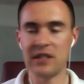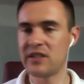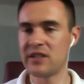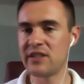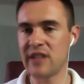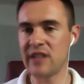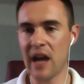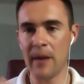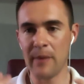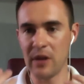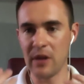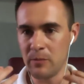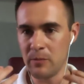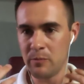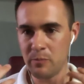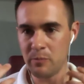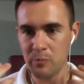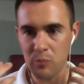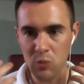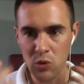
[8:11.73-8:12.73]
I'm gonna
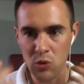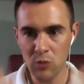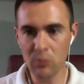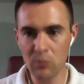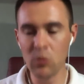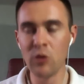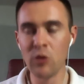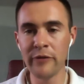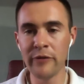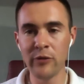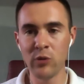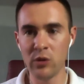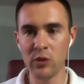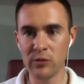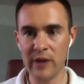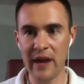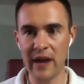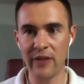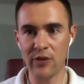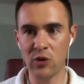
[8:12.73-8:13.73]
move through it
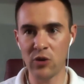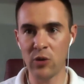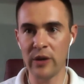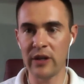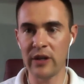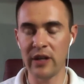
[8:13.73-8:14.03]
rather quickly.